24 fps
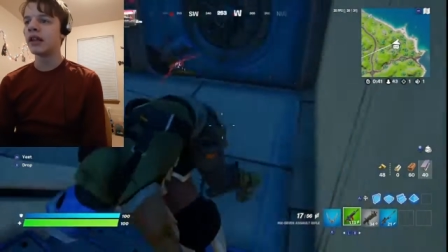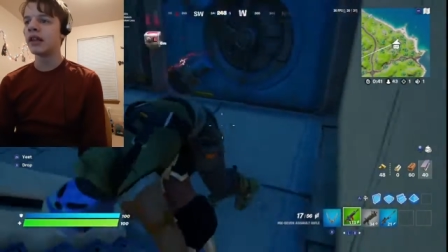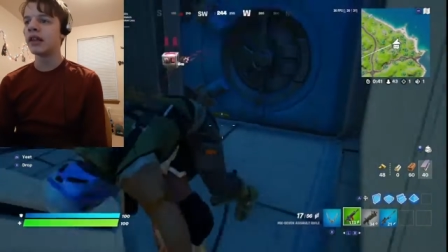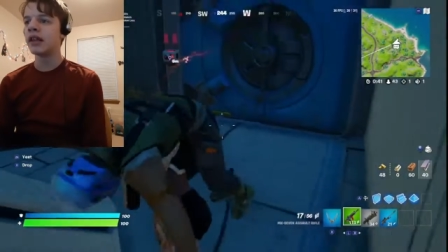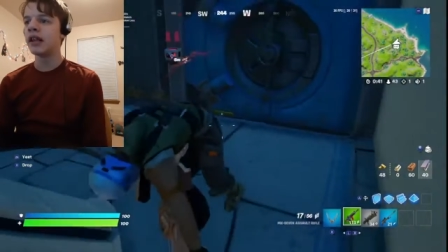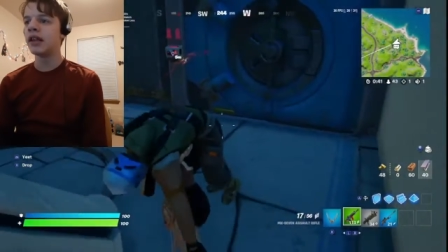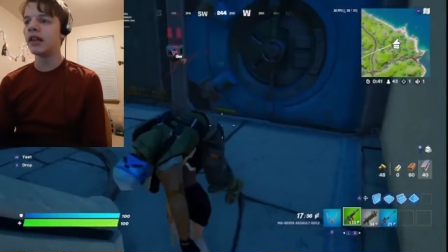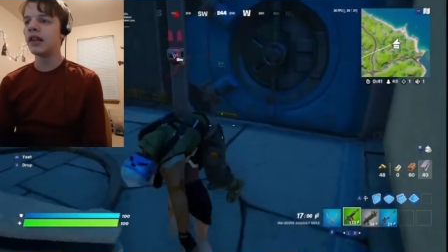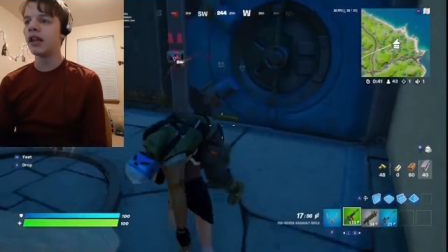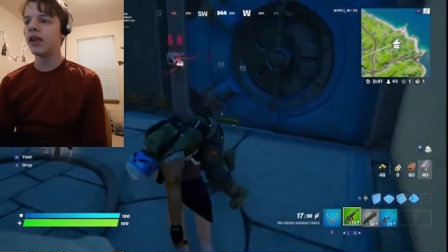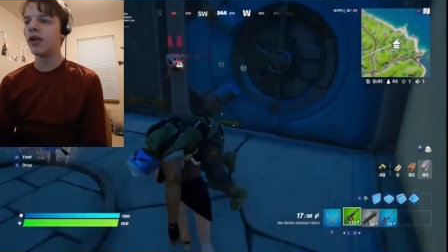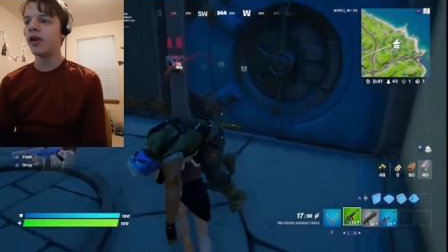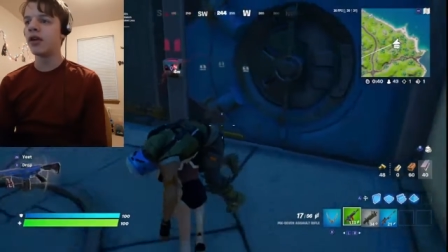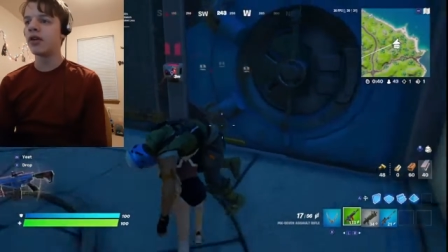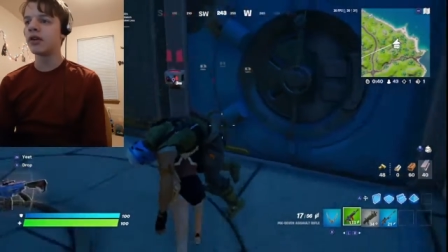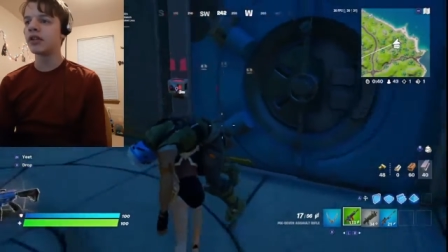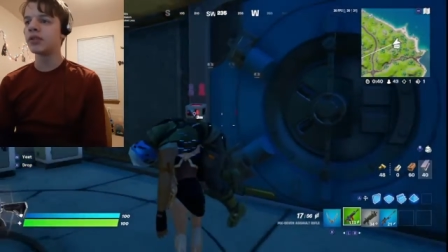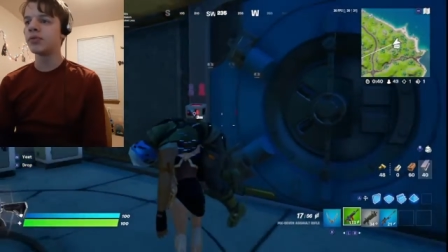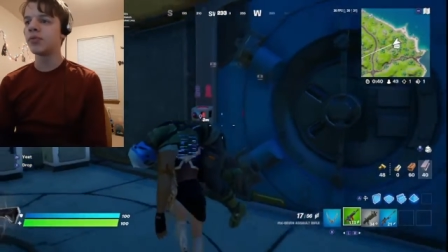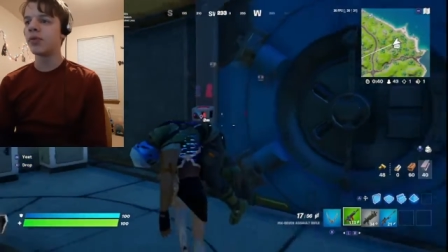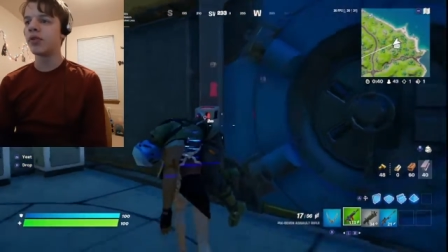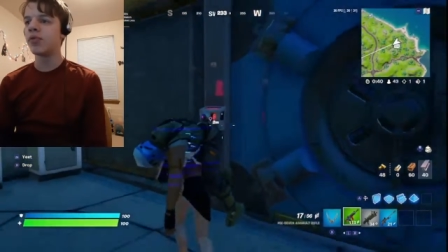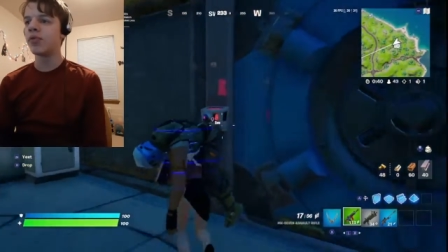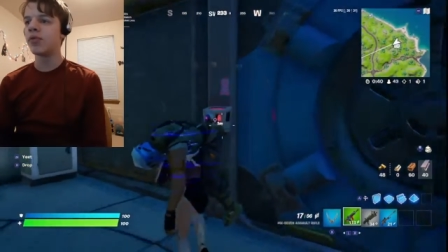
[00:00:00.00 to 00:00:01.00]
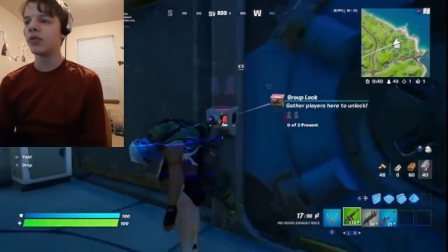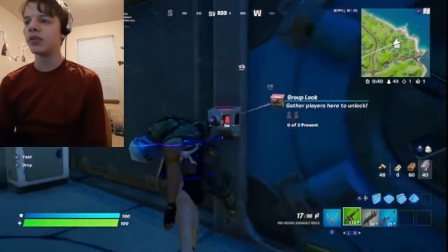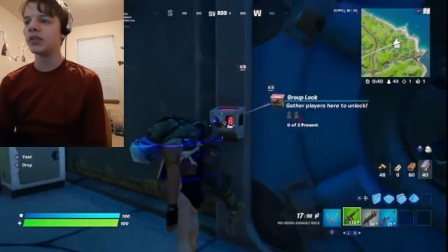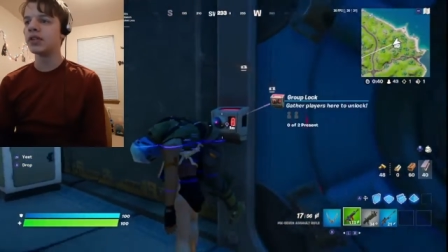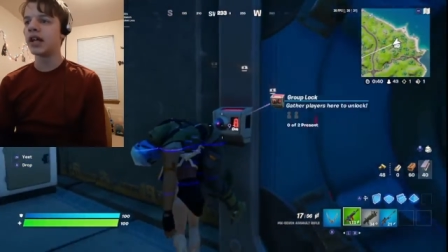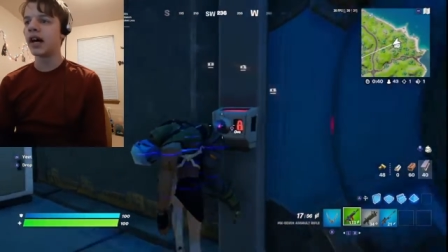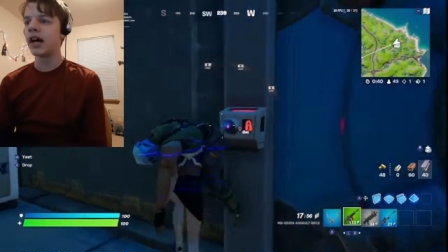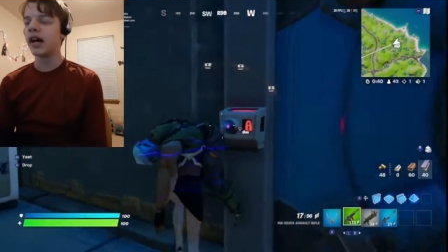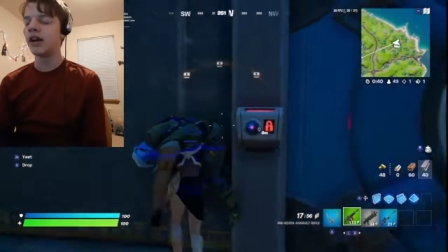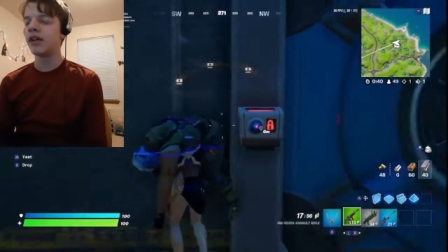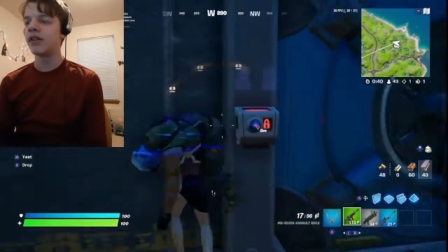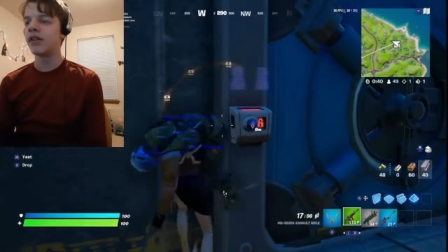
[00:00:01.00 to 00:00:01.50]
then the knocked one will
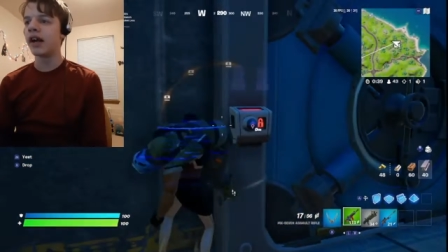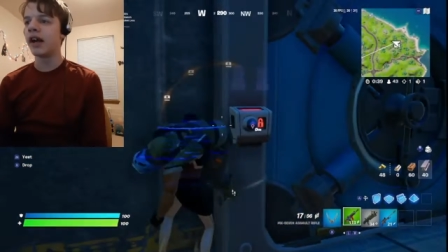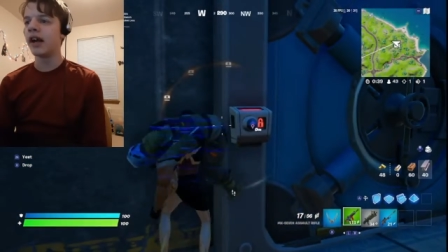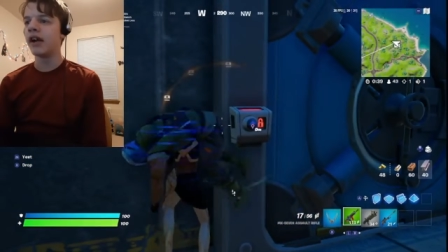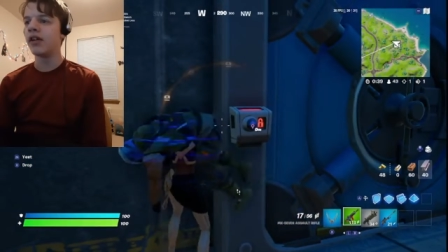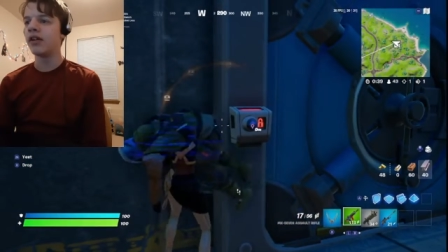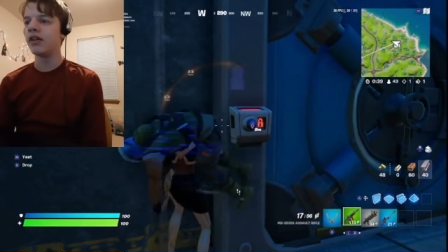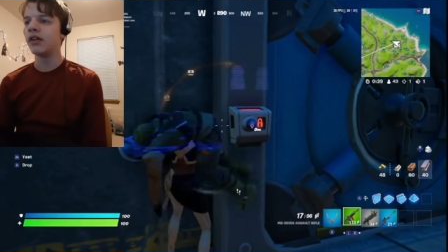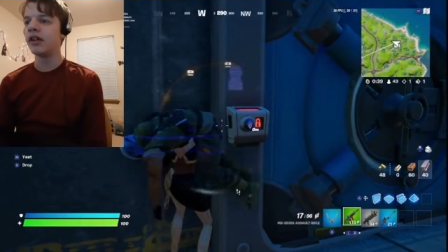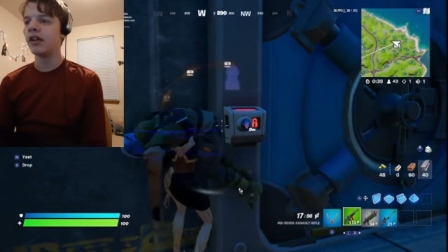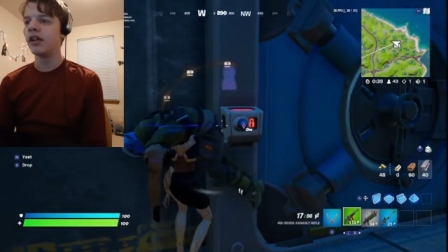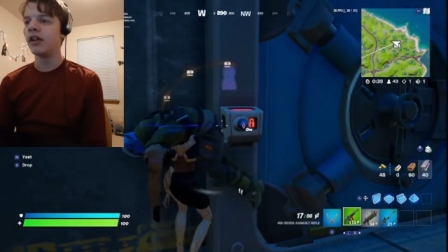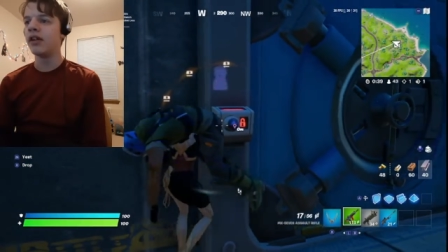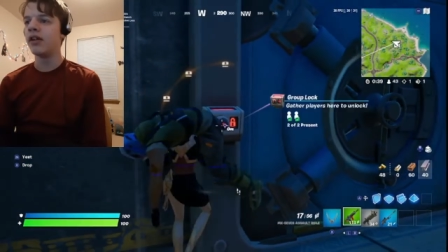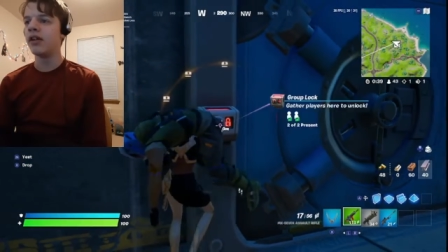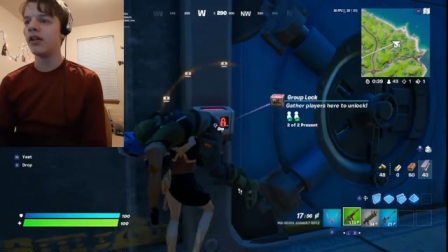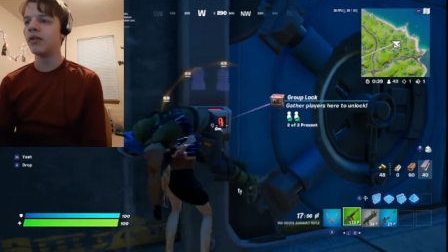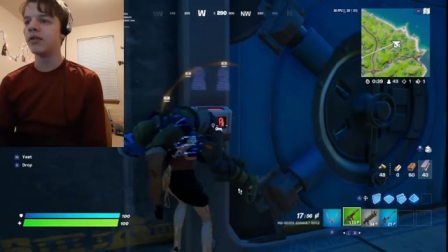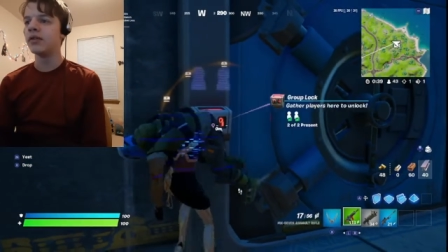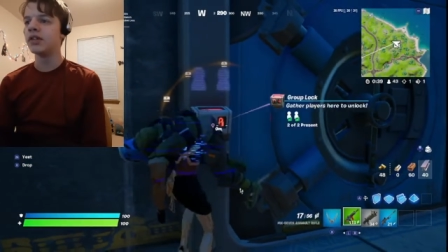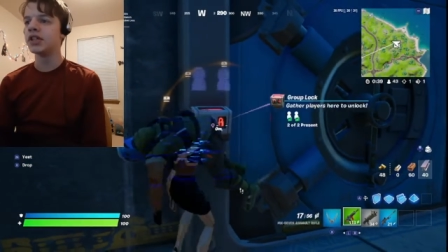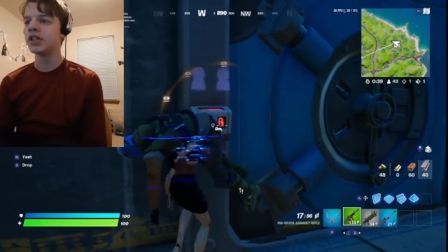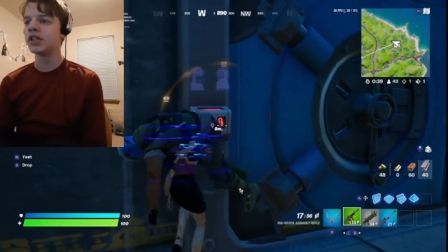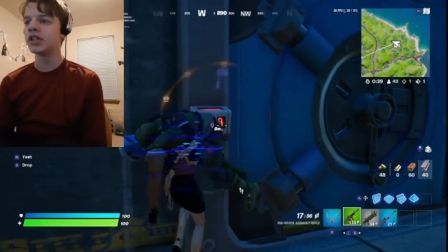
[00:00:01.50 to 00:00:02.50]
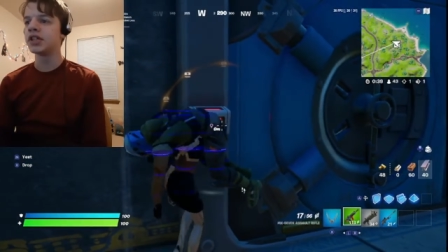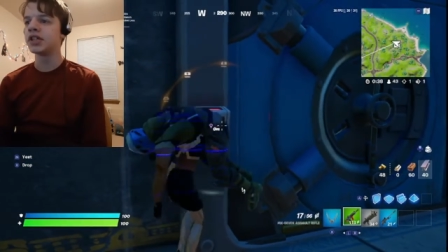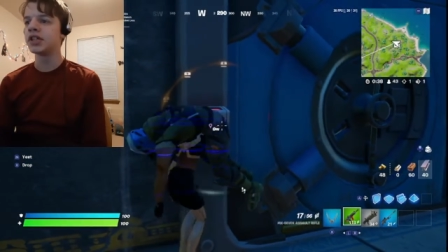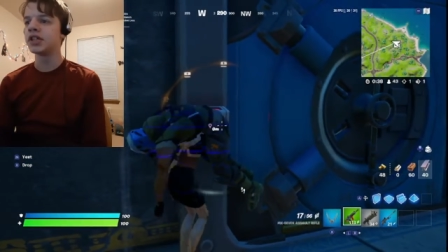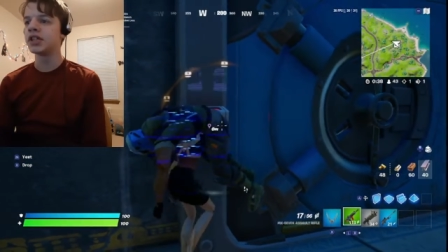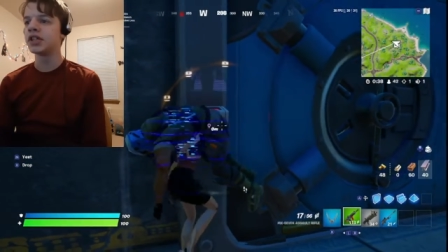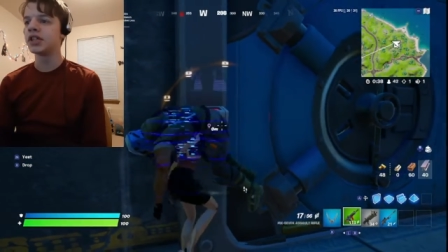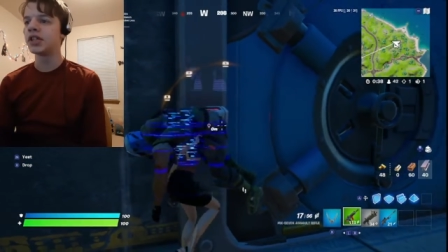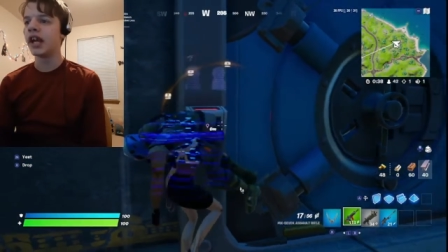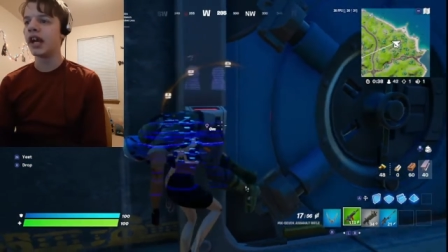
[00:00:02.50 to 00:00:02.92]
die. Okay, and all you need to do is just